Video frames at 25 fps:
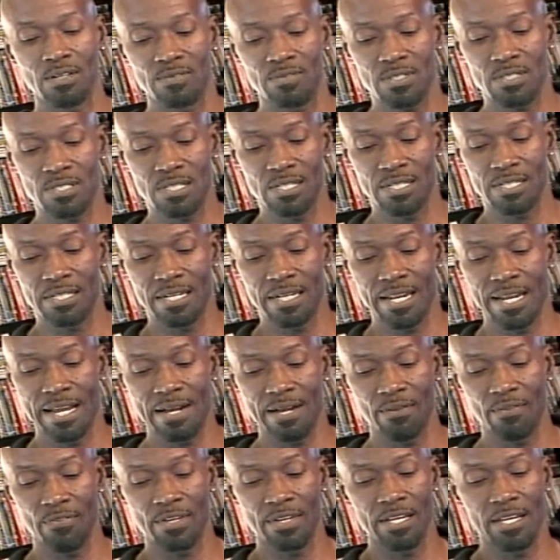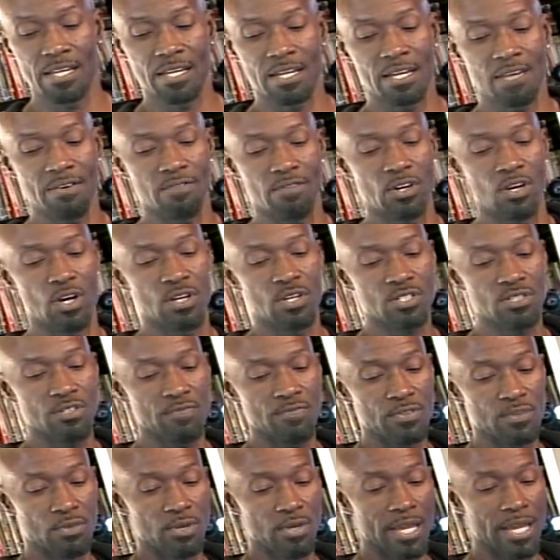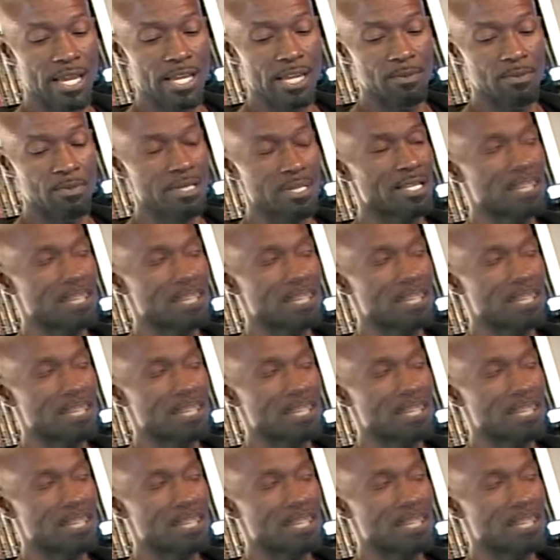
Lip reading: of a sudden now they have lost a few games.